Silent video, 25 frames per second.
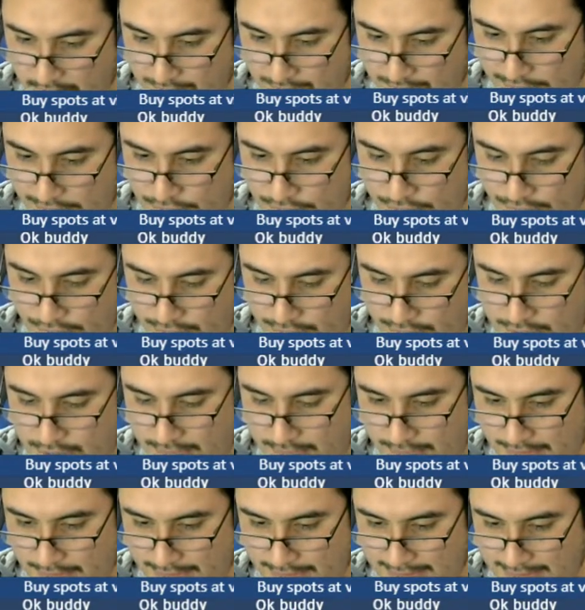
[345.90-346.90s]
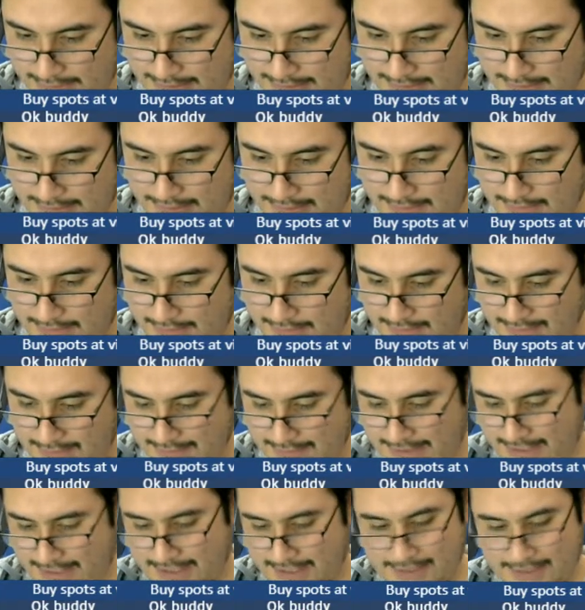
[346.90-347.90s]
Jr. rookie. All right.